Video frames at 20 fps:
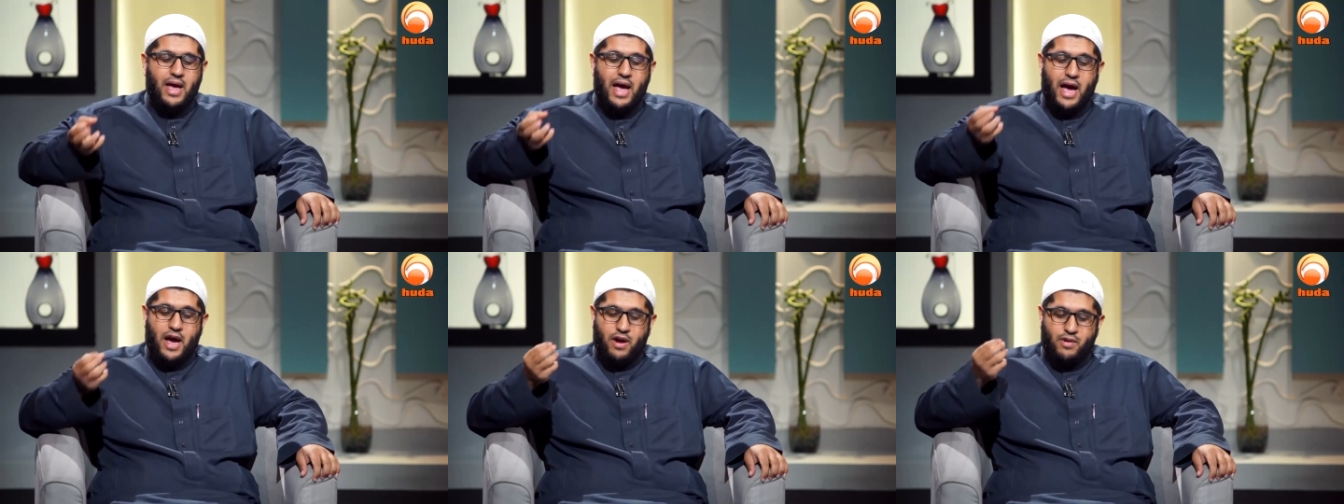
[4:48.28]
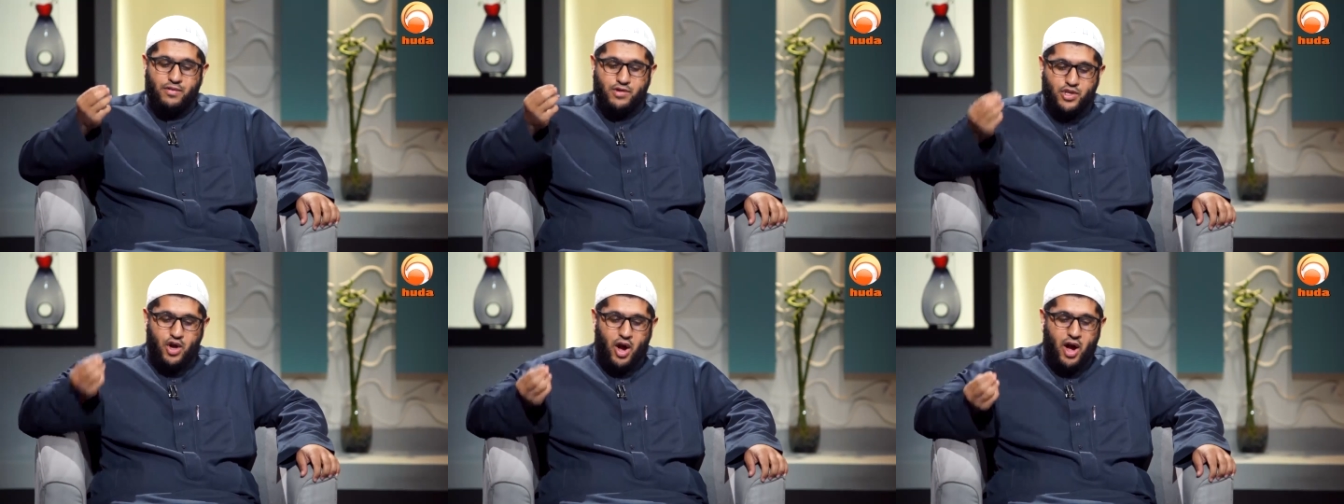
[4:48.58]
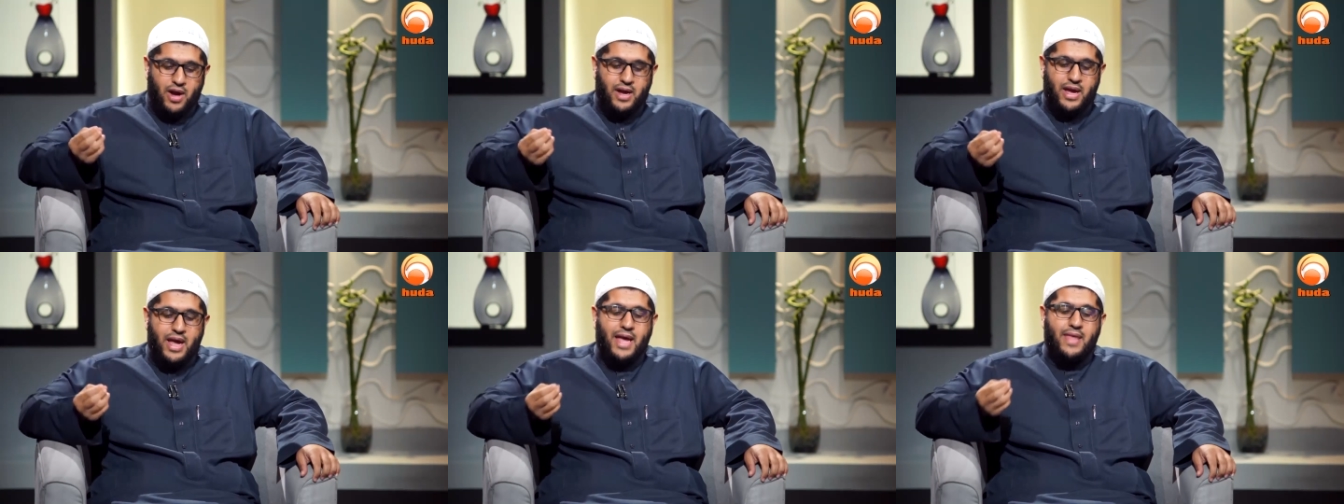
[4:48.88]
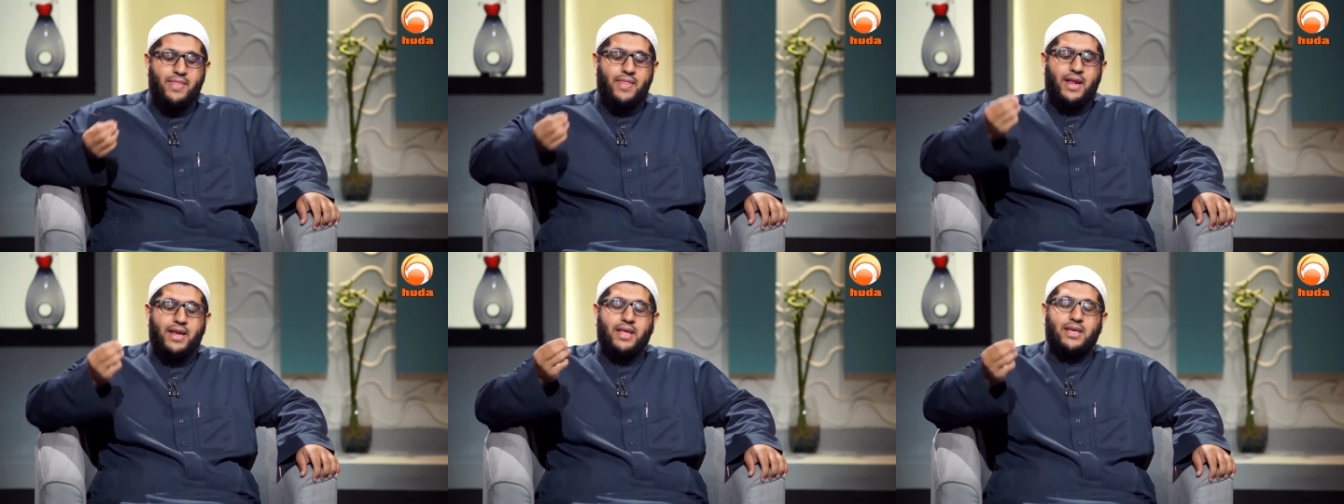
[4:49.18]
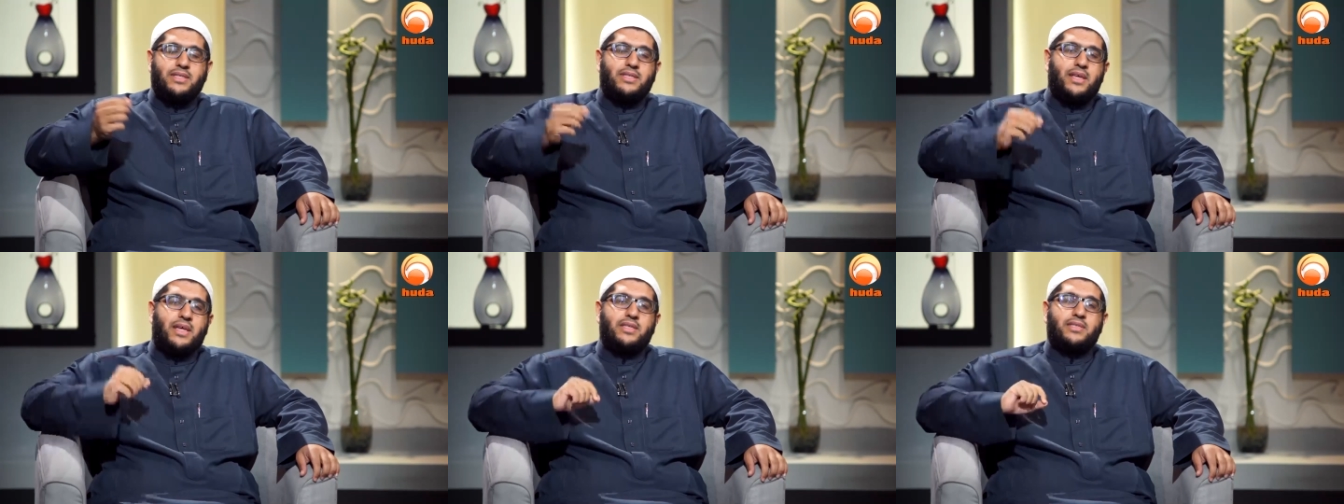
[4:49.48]
Out of shock. And then
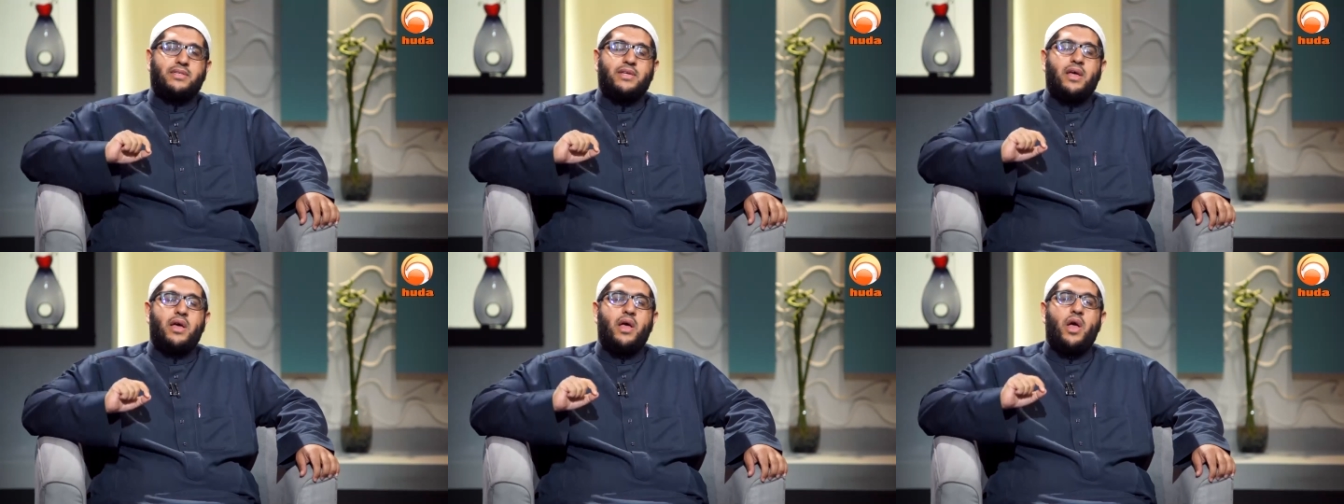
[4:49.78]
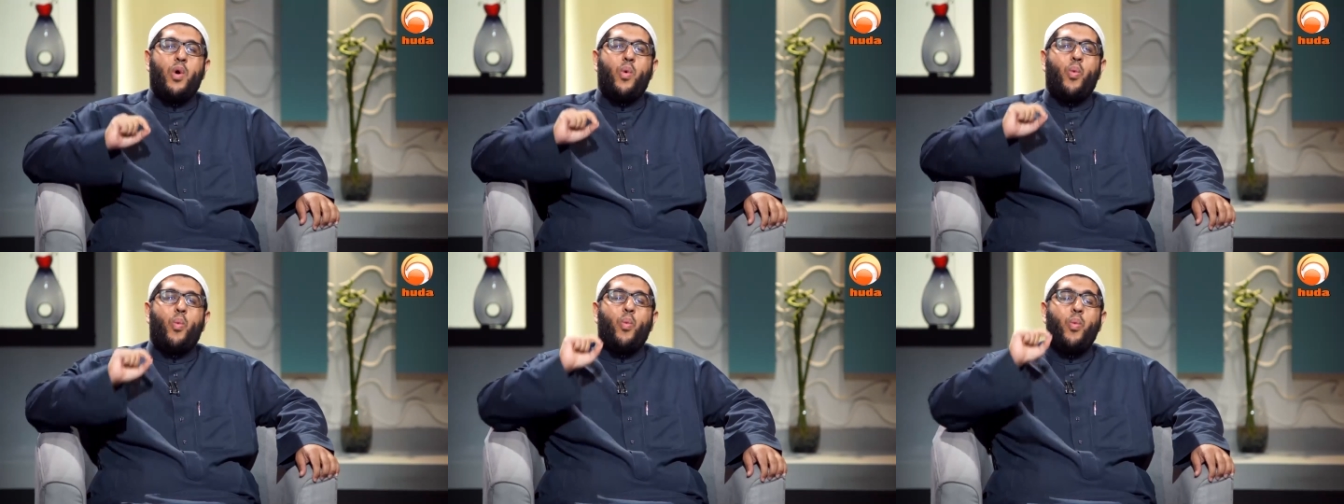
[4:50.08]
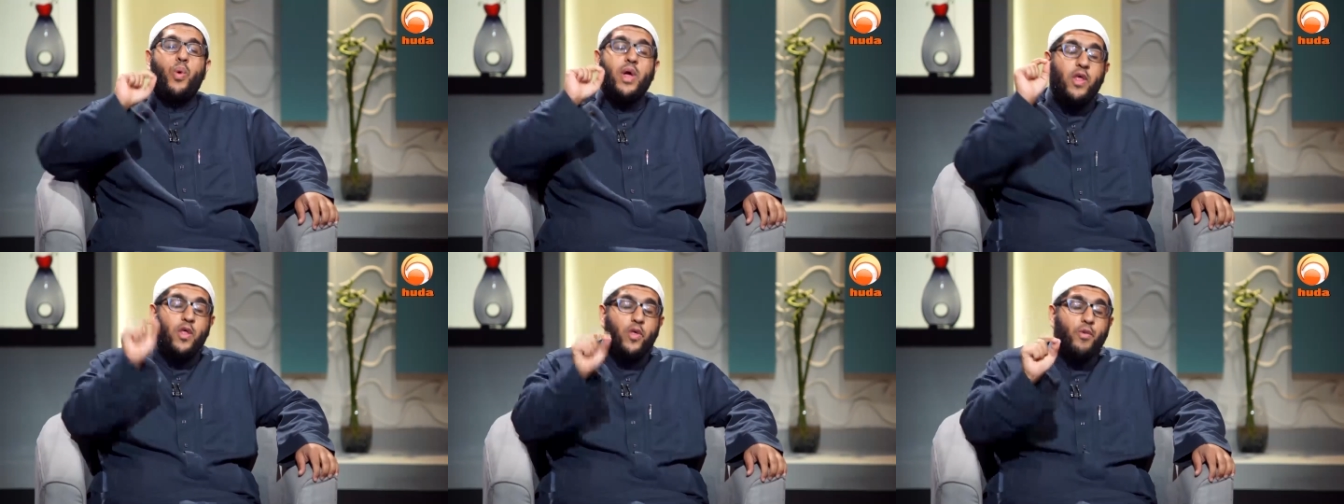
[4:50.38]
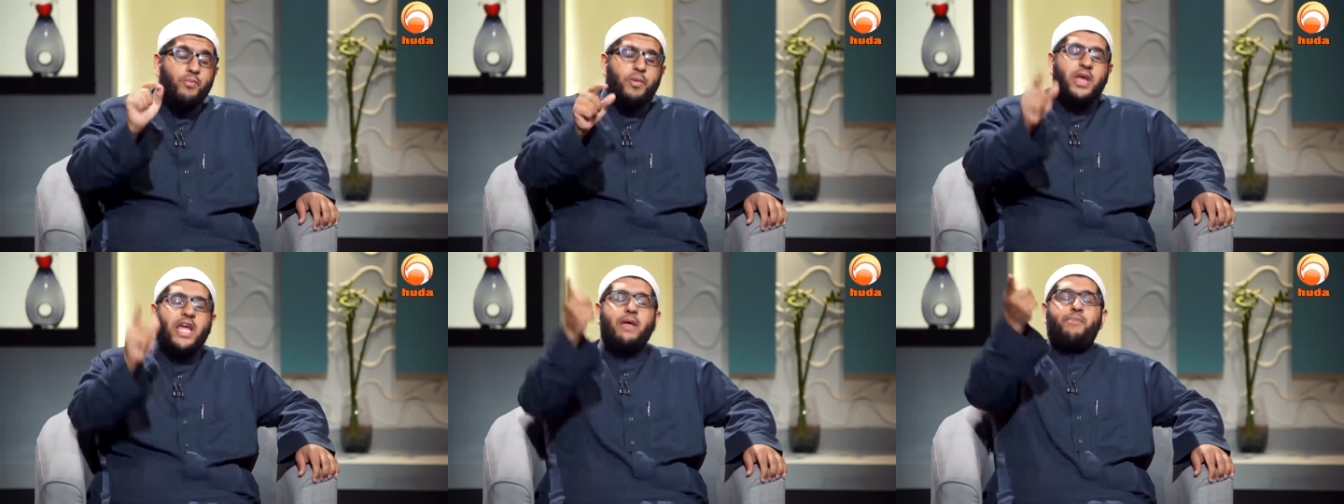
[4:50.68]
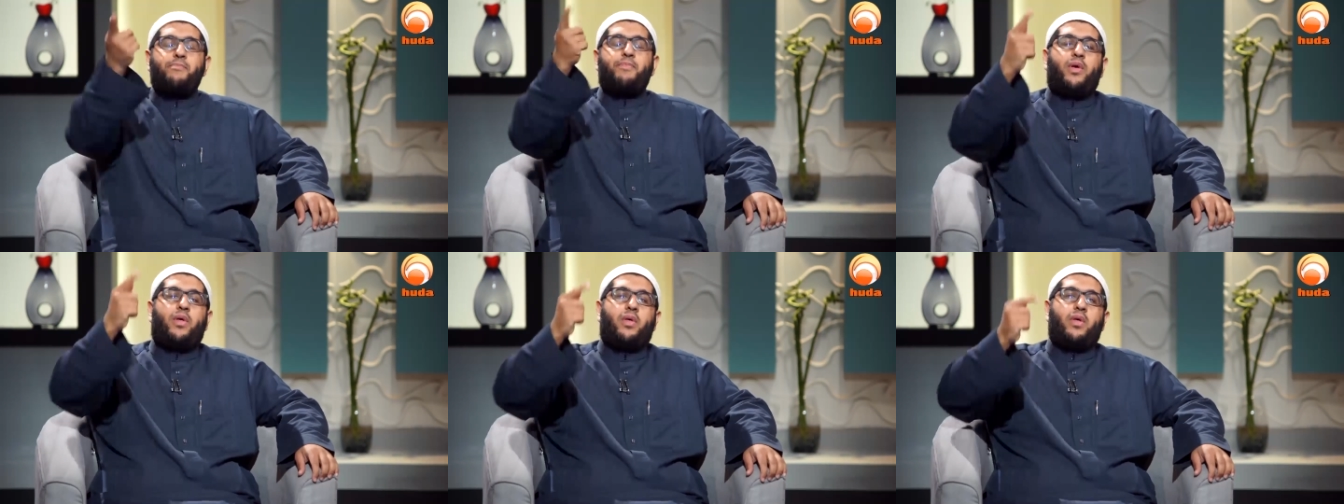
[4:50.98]
he says, will
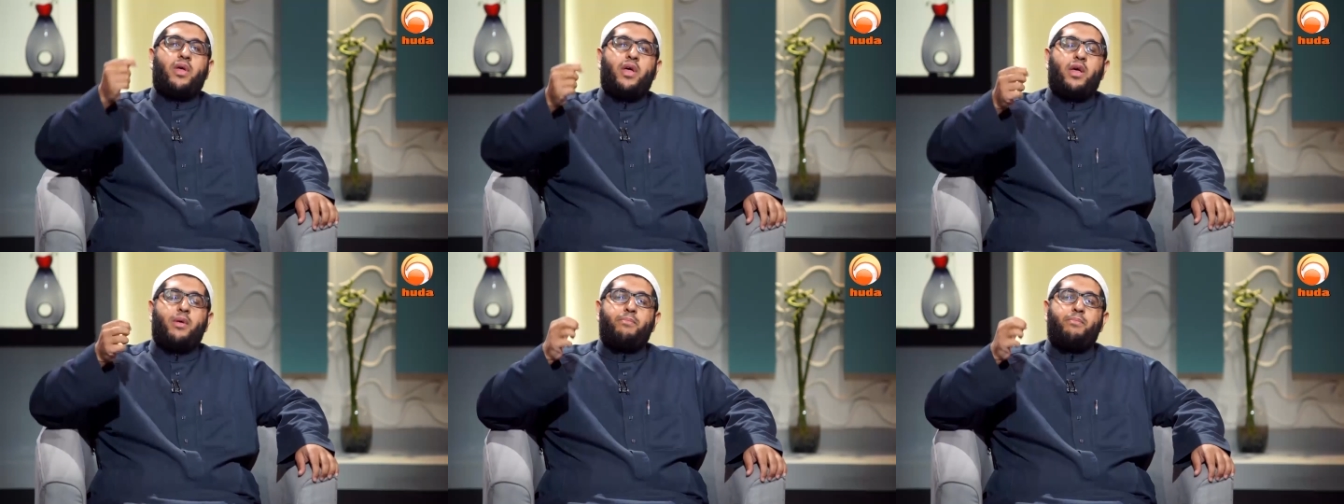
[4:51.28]
people